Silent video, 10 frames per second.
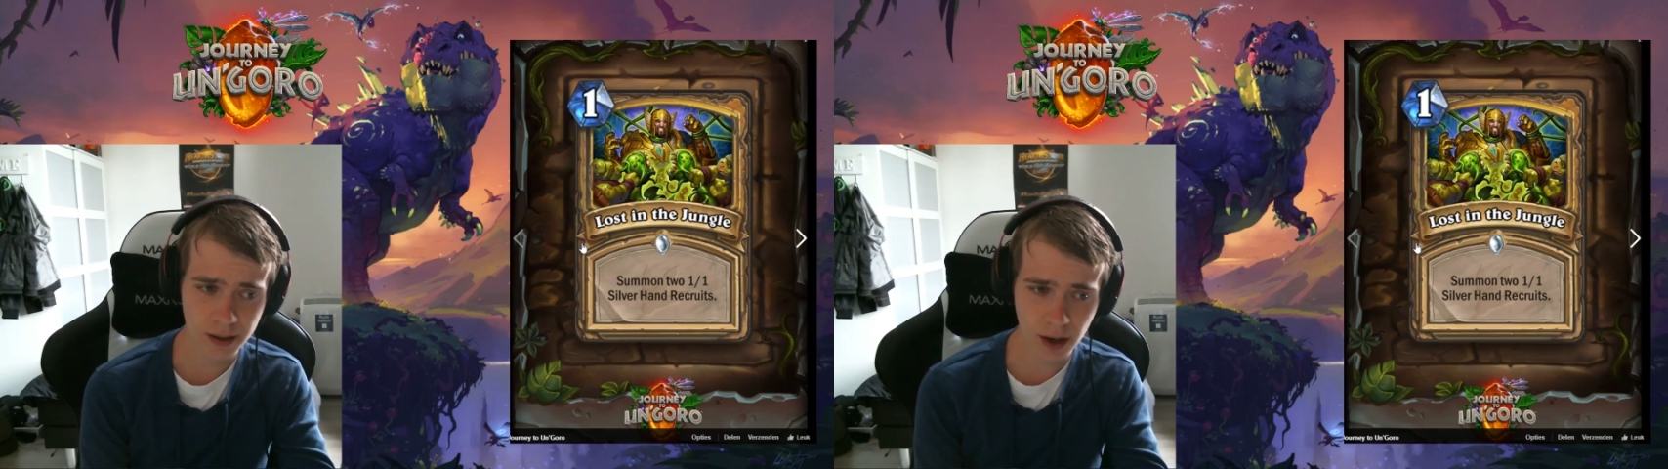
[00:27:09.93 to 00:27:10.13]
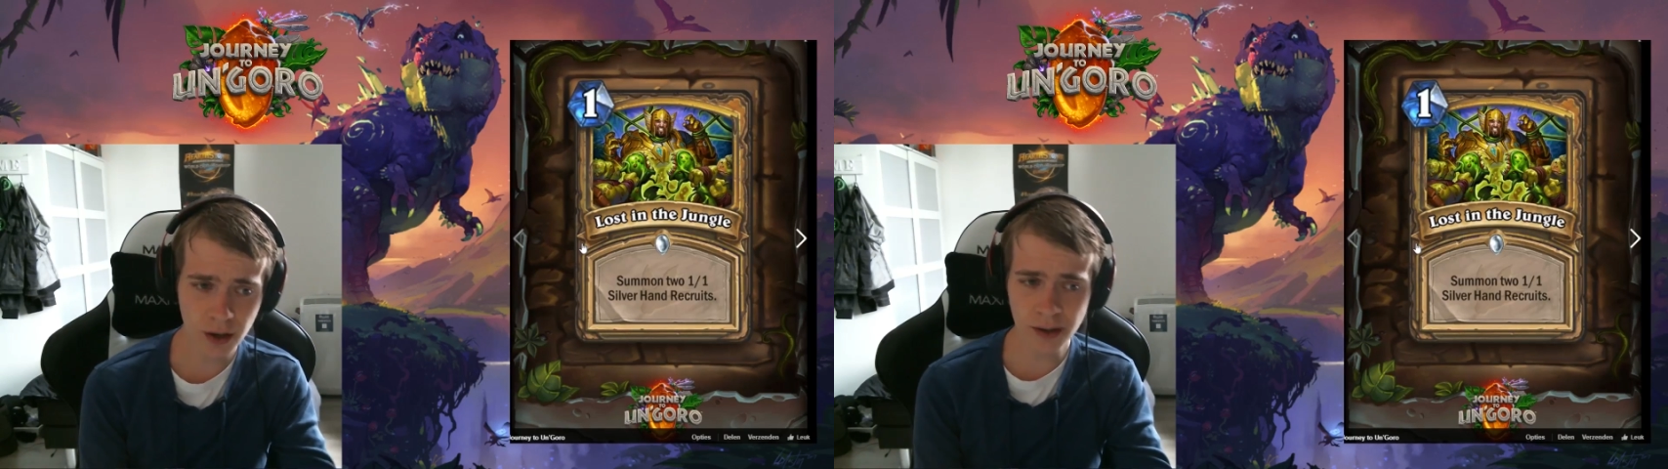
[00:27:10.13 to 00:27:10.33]

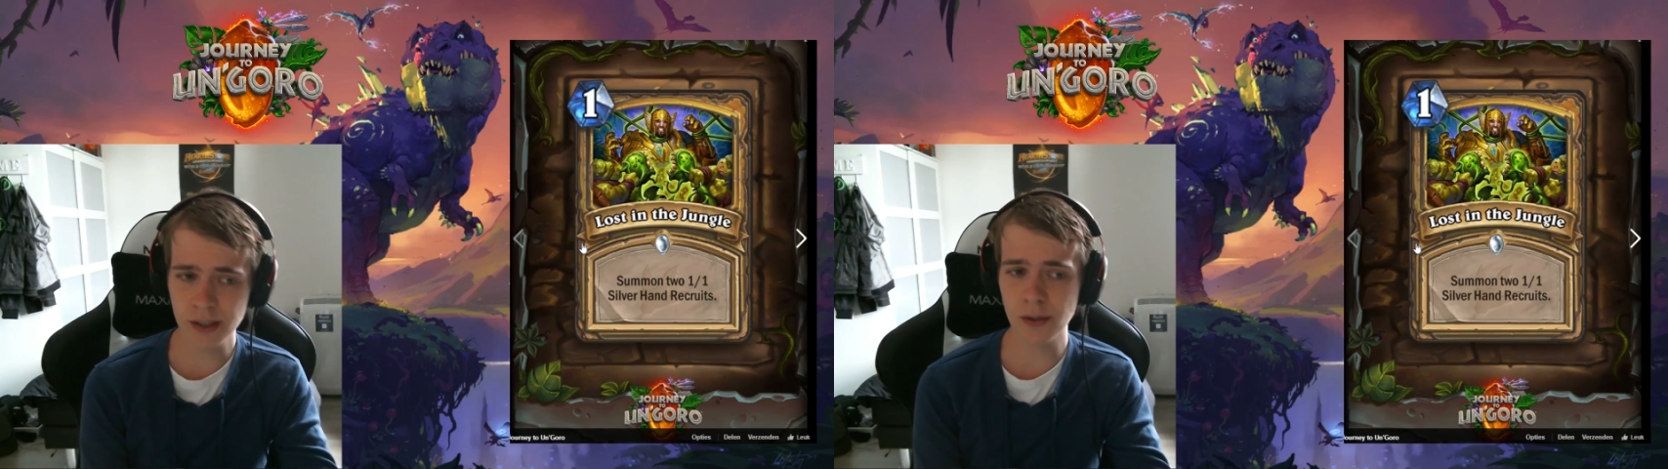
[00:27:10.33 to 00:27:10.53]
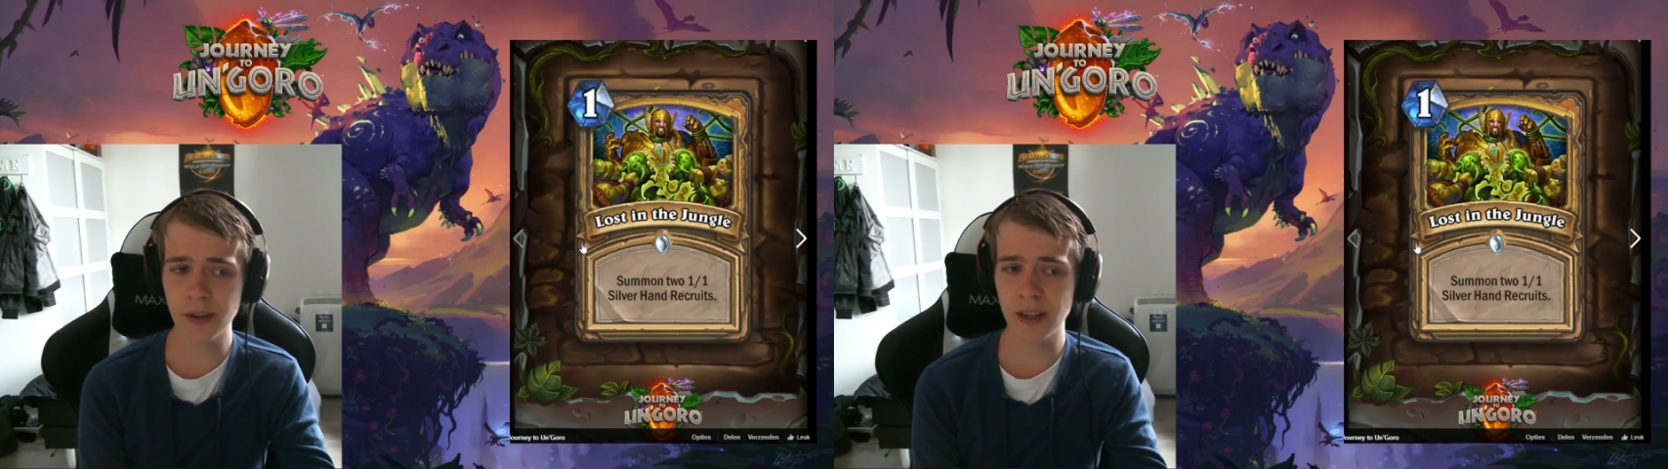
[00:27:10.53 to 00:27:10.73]

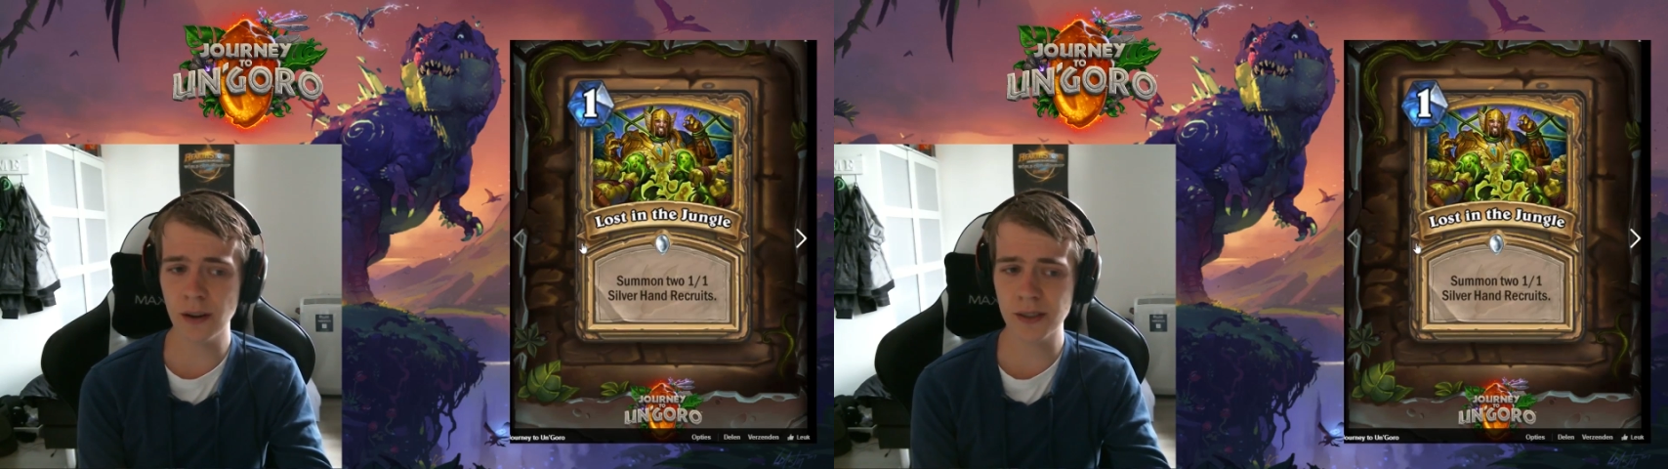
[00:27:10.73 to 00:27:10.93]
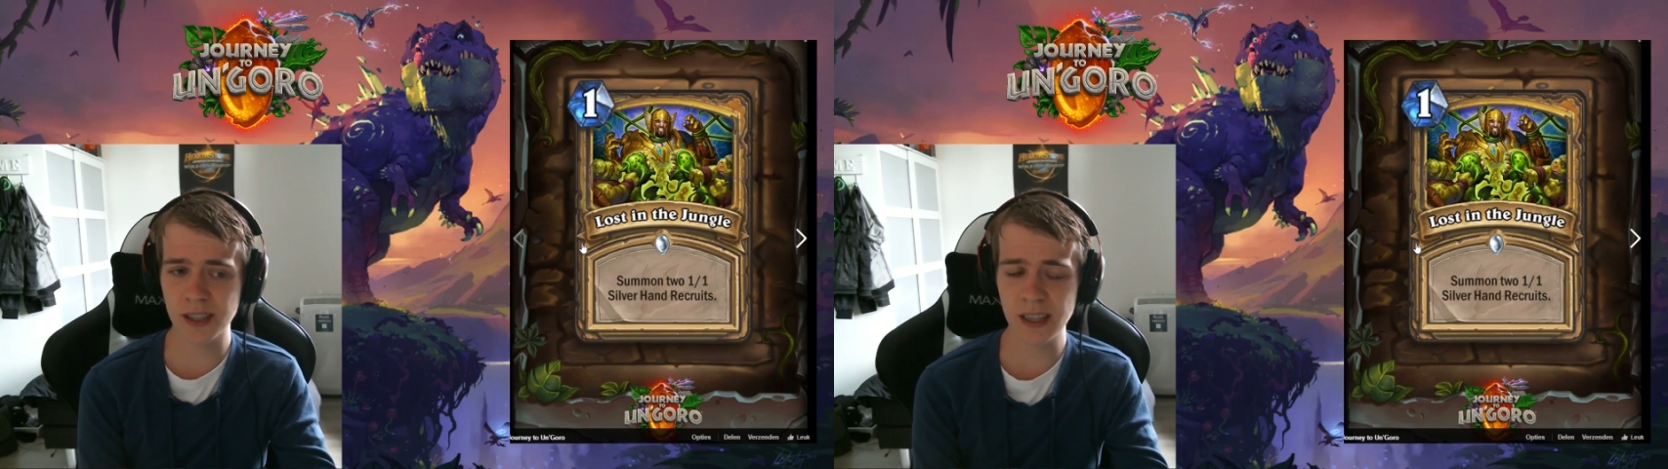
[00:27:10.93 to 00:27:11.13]
Until we
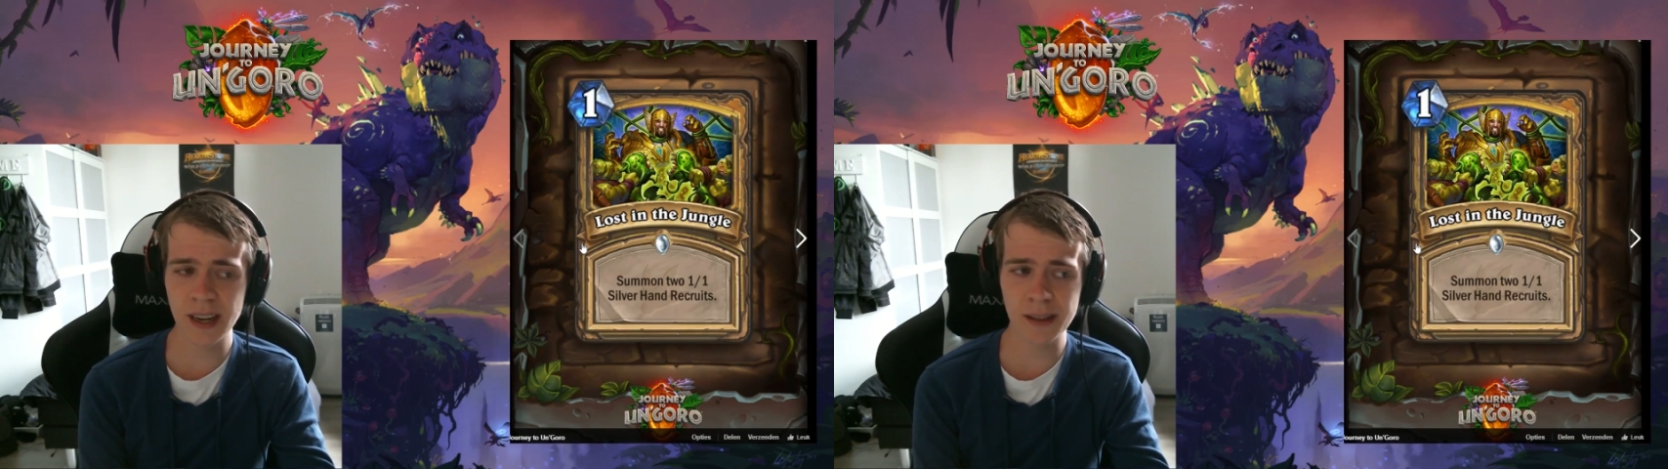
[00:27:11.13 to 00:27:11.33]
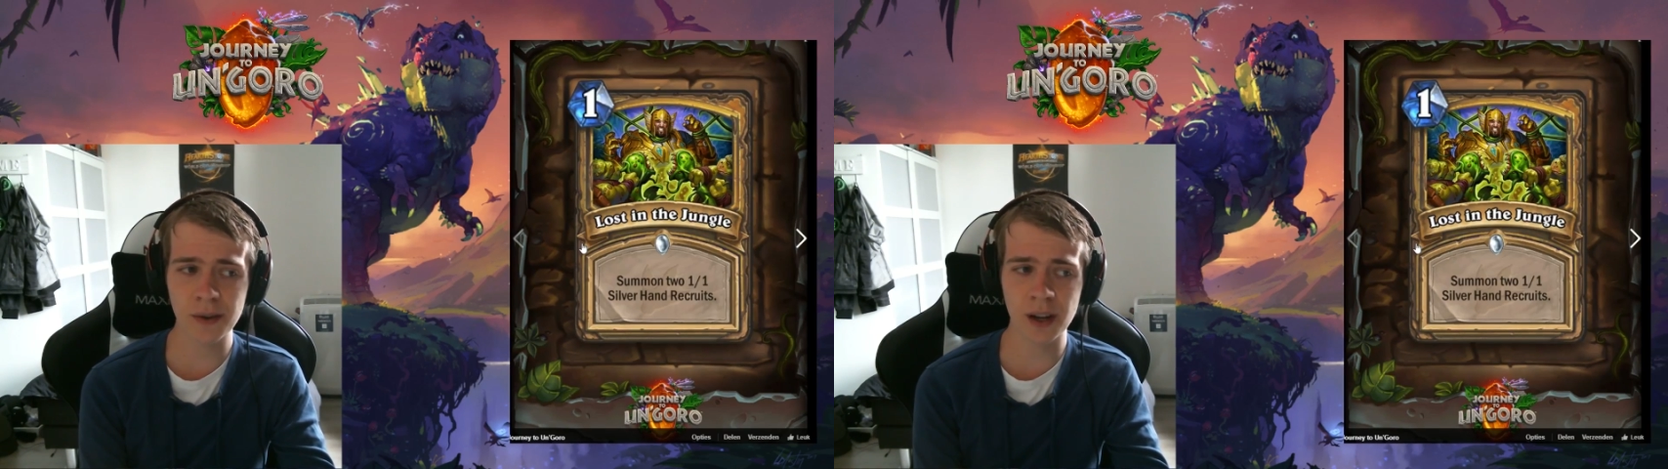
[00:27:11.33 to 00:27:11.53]
don't see
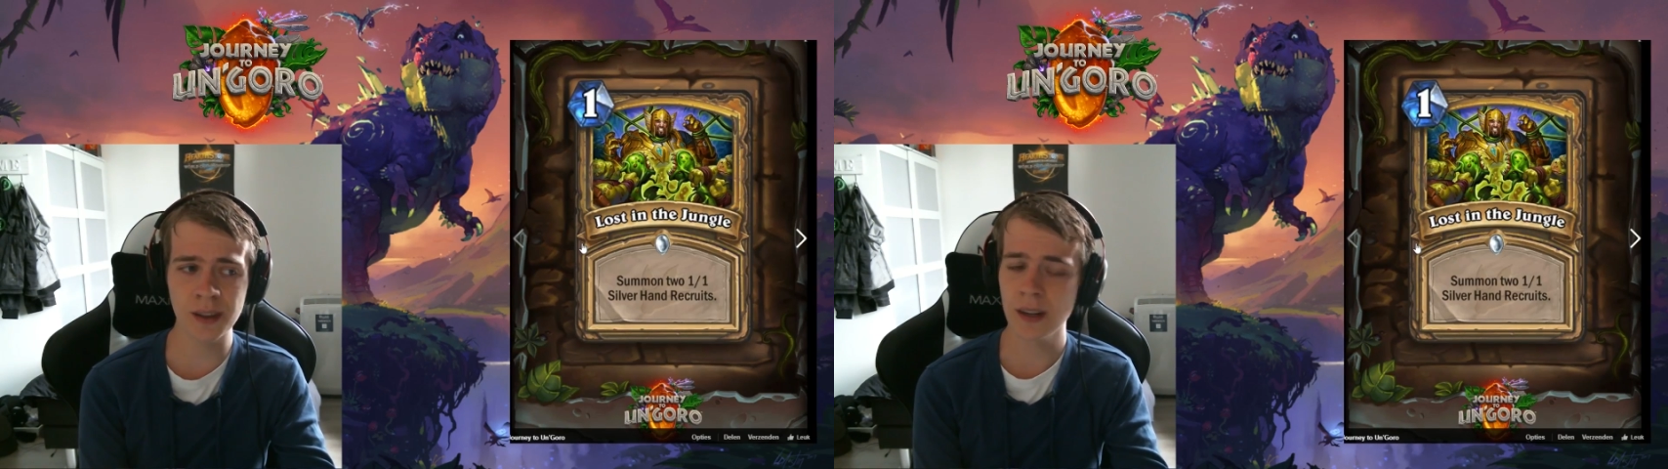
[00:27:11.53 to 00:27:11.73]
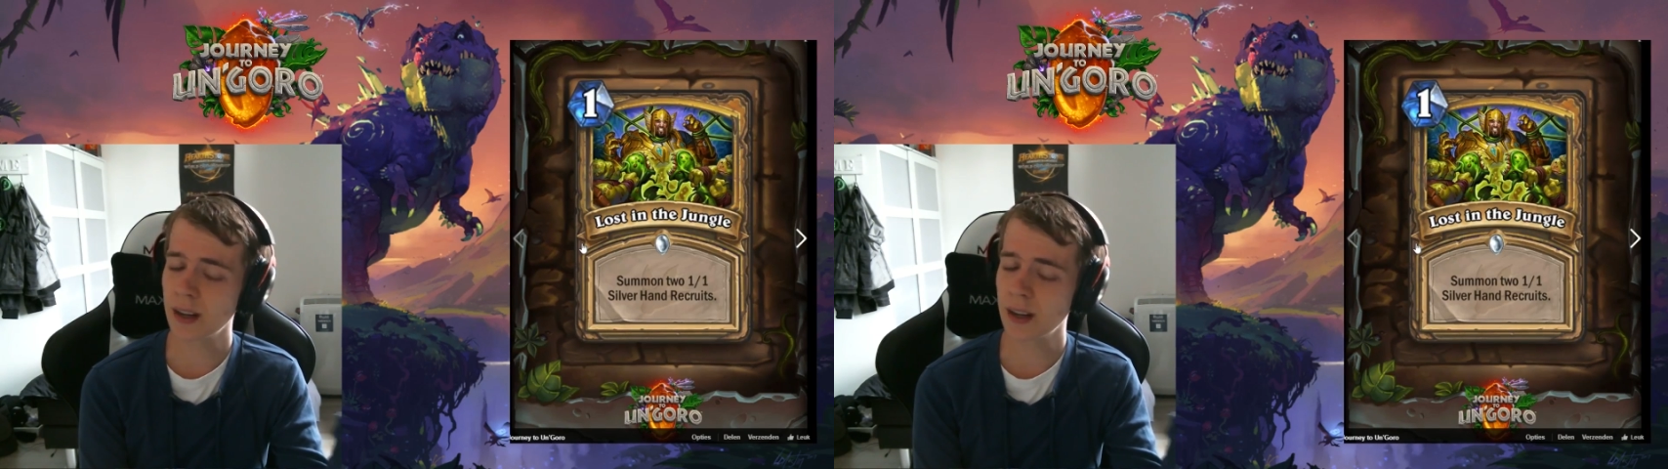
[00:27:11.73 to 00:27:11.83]
that one,